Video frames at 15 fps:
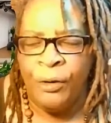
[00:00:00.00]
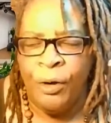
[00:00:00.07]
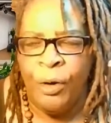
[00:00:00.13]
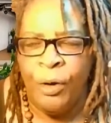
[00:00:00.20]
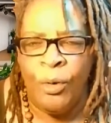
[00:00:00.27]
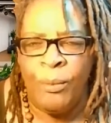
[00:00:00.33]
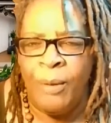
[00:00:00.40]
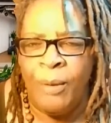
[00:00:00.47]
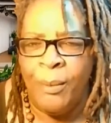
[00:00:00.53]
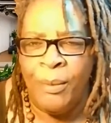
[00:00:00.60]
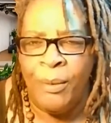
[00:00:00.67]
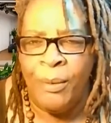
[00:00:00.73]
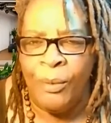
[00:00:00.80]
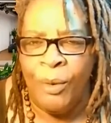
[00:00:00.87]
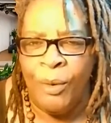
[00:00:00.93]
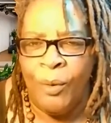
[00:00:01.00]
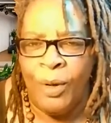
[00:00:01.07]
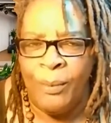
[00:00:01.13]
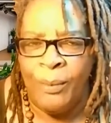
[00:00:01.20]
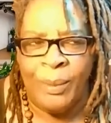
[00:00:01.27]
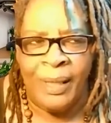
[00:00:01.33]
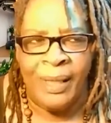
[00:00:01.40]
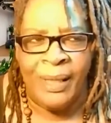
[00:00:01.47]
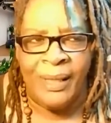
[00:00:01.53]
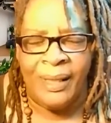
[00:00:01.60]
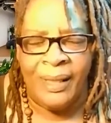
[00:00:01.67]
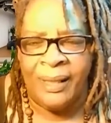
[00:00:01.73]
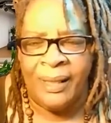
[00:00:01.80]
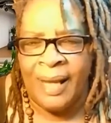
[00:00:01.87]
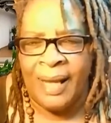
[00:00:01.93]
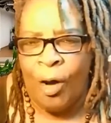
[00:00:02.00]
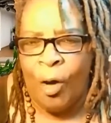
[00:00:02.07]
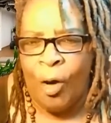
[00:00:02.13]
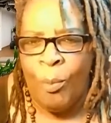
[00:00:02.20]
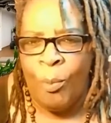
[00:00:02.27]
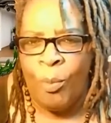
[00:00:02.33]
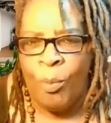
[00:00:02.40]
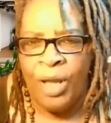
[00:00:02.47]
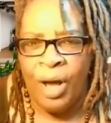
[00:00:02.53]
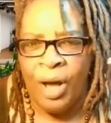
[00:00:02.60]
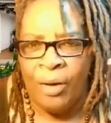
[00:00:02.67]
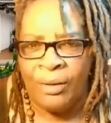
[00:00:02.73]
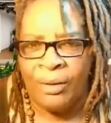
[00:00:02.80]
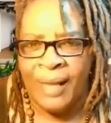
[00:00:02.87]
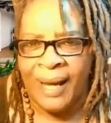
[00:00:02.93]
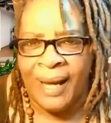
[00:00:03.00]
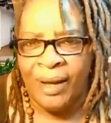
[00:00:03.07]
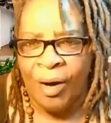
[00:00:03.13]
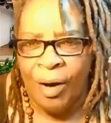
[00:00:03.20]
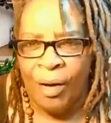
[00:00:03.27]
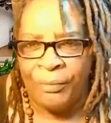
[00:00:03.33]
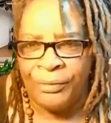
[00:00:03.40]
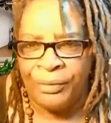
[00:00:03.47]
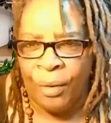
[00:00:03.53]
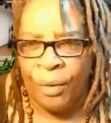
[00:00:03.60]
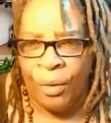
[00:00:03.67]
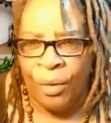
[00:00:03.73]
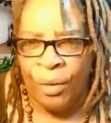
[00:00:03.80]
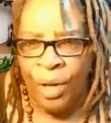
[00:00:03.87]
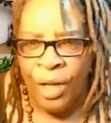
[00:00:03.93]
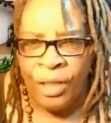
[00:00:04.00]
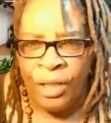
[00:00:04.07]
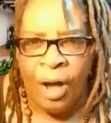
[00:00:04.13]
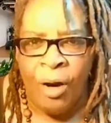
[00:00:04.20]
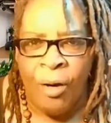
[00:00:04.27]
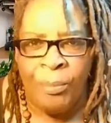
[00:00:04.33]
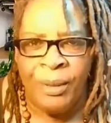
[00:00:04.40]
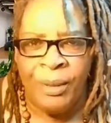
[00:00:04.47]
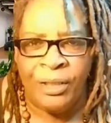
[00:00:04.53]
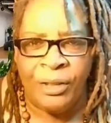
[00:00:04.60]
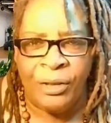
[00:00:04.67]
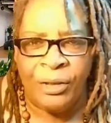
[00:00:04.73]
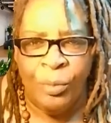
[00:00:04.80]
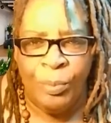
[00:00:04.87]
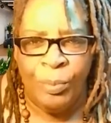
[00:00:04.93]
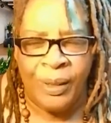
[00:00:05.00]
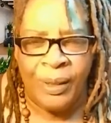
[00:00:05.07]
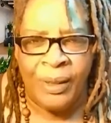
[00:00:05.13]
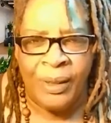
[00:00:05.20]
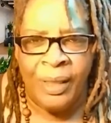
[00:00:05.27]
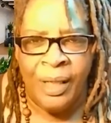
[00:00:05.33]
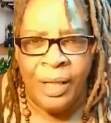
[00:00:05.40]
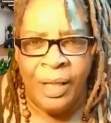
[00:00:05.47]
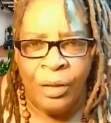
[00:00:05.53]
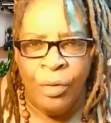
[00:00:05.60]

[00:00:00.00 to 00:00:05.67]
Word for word: if you don't remember where we've been, they hope we all die off, so y'all be stupid.